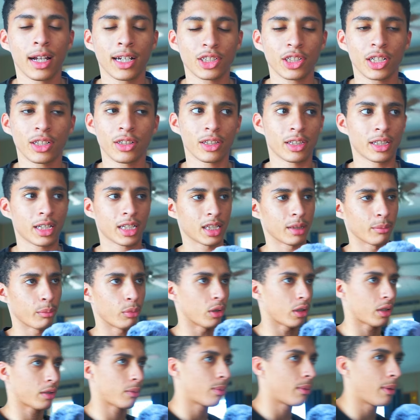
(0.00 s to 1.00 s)
So let's get the
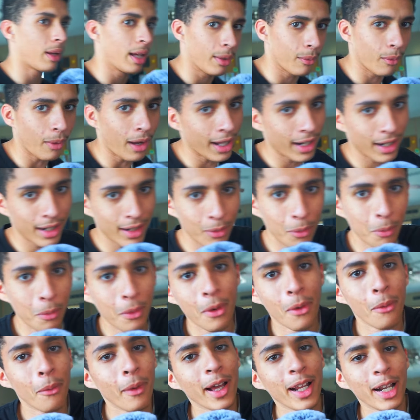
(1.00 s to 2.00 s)
book. Why don't
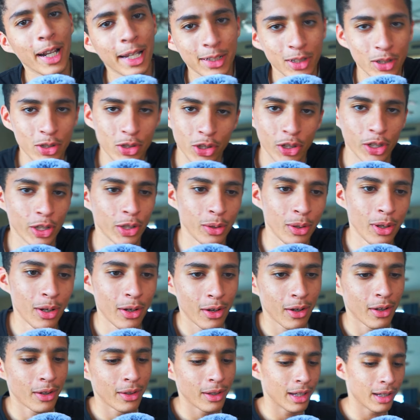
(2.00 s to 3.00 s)
I just show you
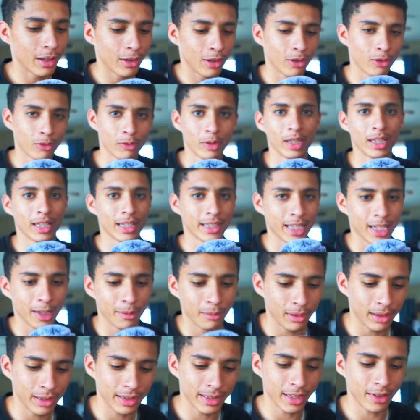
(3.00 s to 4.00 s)
a real
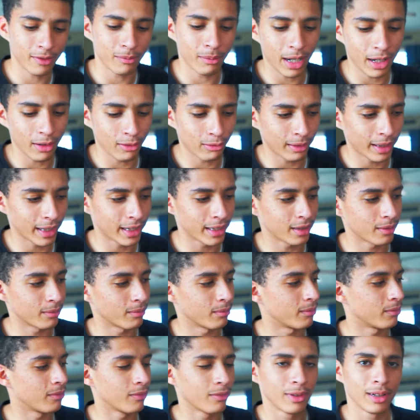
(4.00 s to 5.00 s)
example instead of my
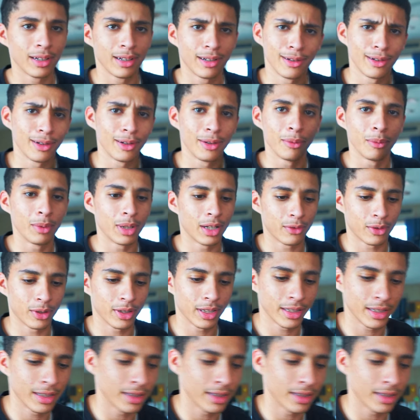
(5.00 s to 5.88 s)
random whatever this